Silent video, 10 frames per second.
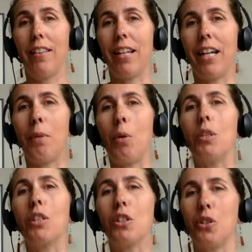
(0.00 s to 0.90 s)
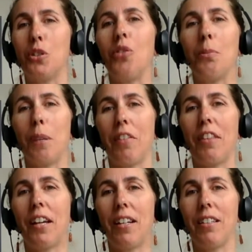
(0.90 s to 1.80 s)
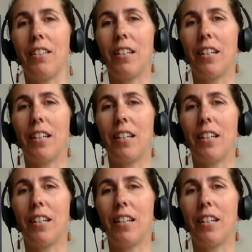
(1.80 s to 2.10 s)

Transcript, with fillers: then I'm always concerned about that.